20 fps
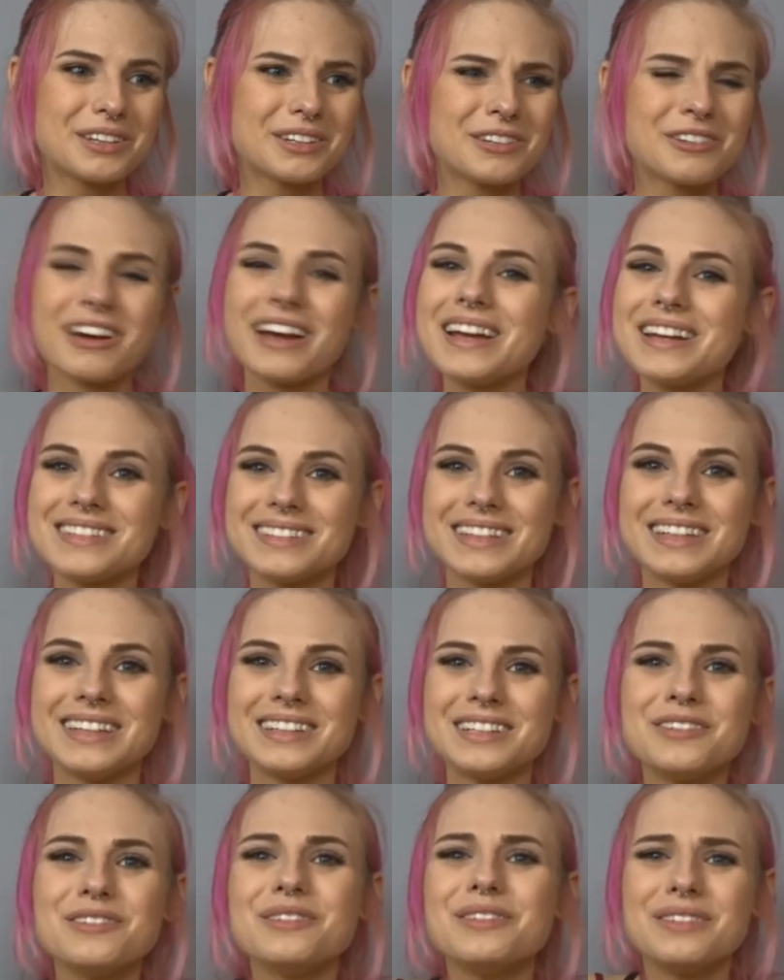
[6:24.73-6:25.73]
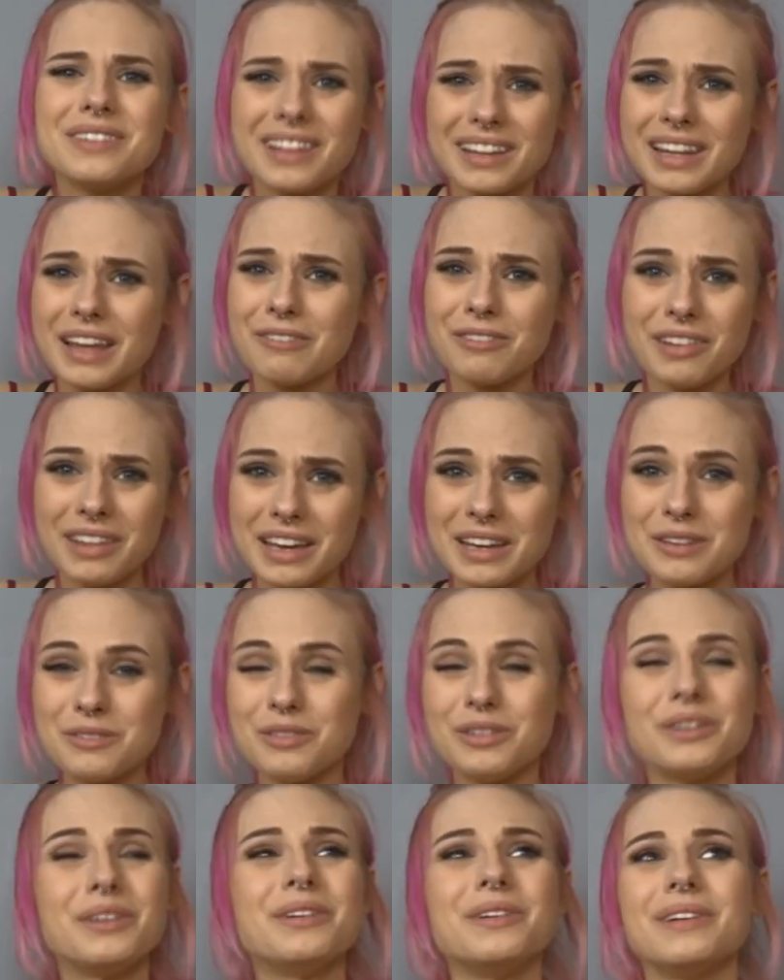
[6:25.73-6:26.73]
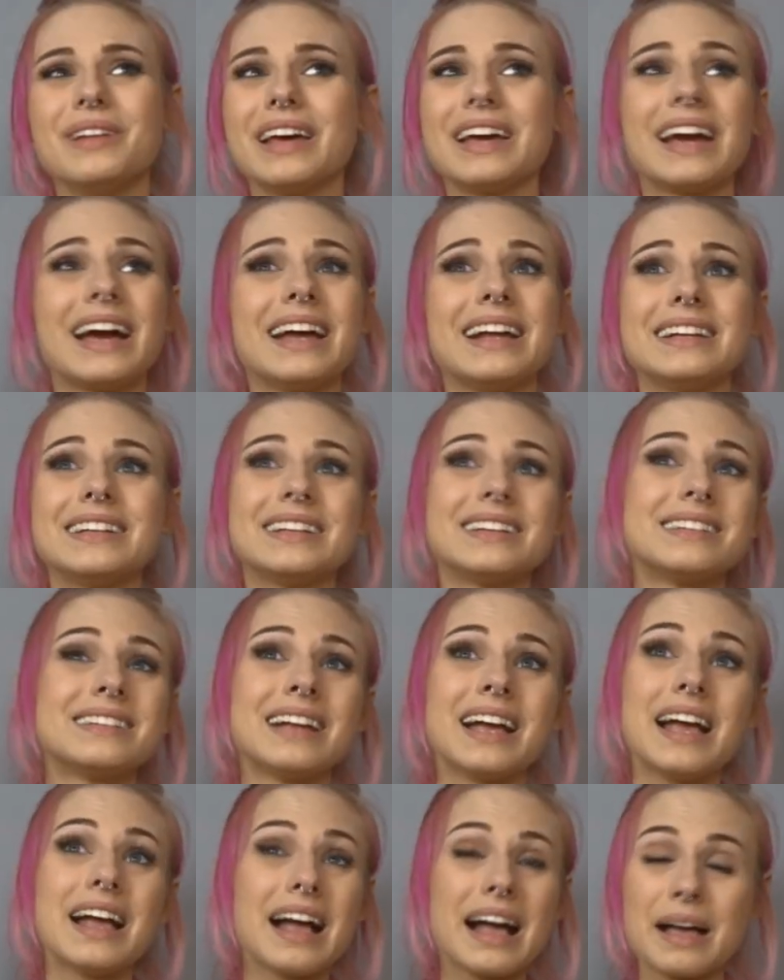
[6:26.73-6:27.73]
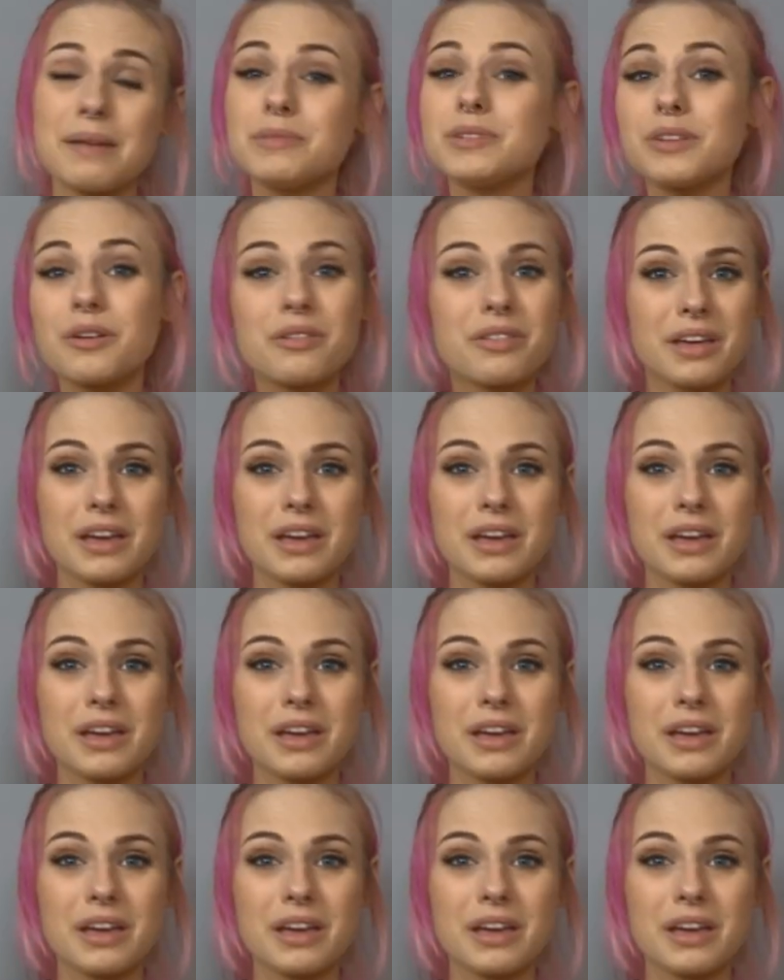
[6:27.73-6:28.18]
crazy to the level that you do. Like, I'm so